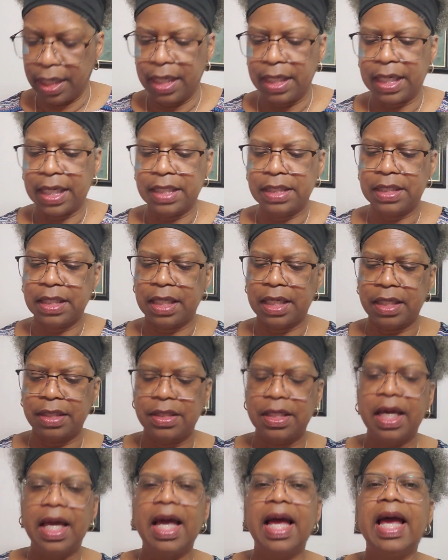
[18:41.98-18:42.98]
Yes, it
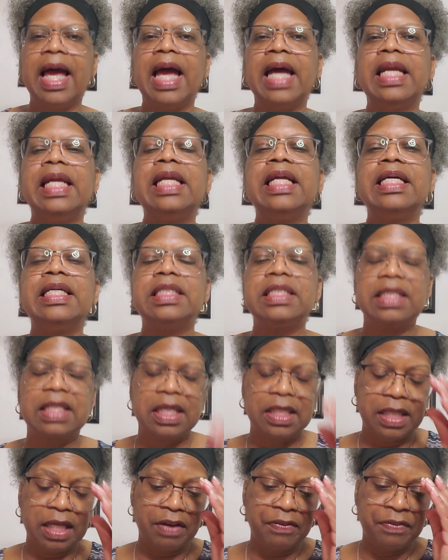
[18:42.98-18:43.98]
is. And it is
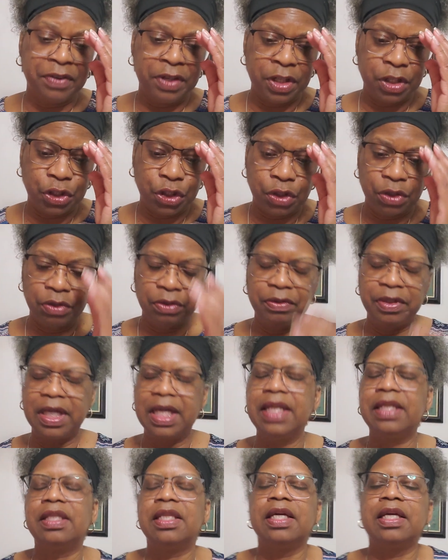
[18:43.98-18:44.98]
the definition,
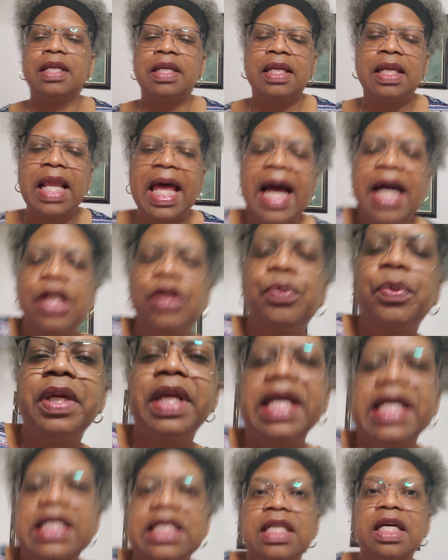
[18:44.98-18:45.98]
the last one
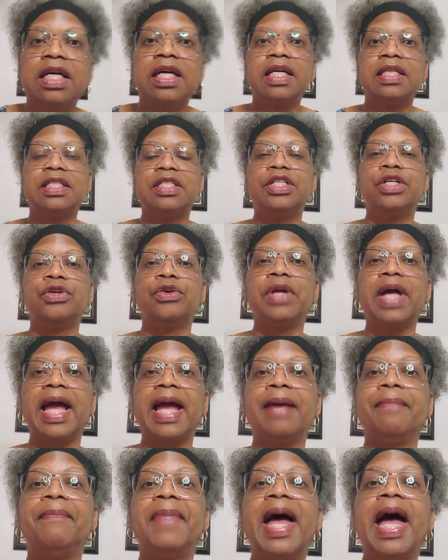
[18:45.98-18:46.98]
is considered
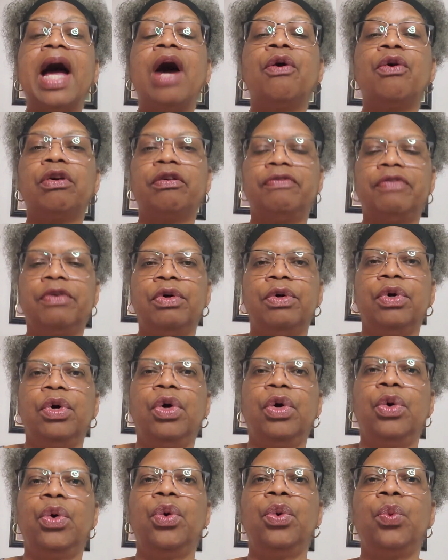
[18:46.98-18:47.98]
a powerful
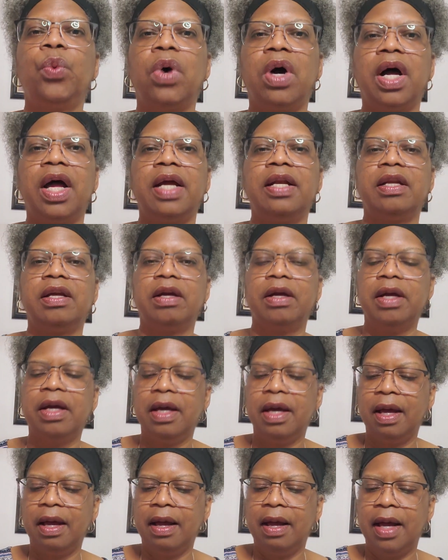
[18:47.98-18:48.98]
wine.
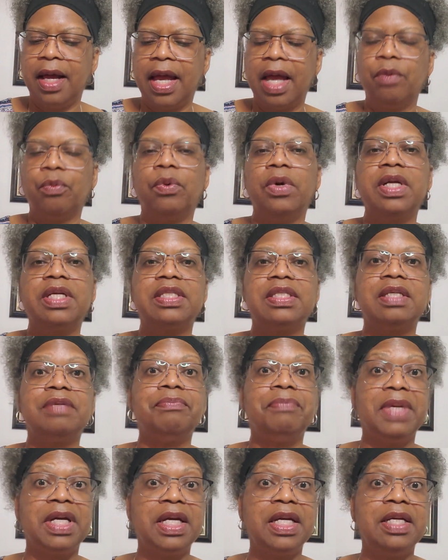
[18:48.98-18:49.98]
And what does it
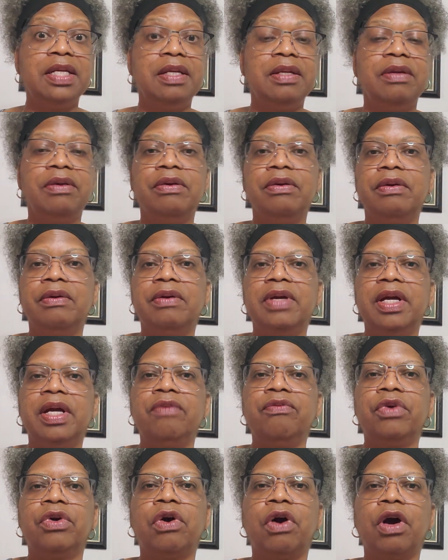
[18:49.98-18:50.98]
mean
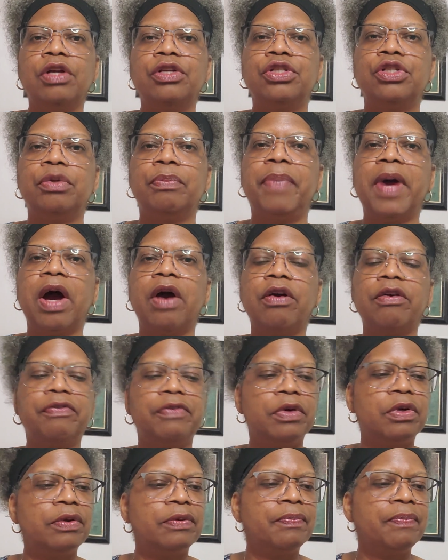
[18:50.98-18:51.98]
in regards to
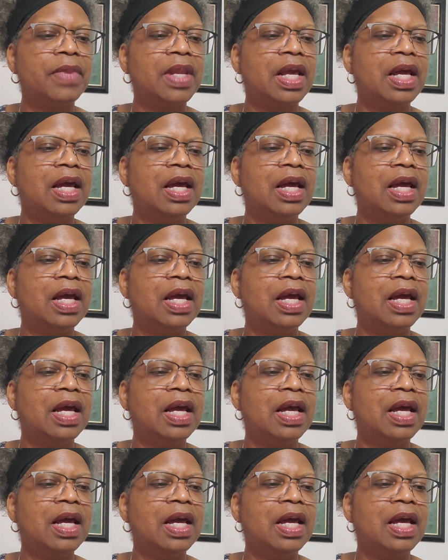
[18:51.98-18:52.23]
powerful?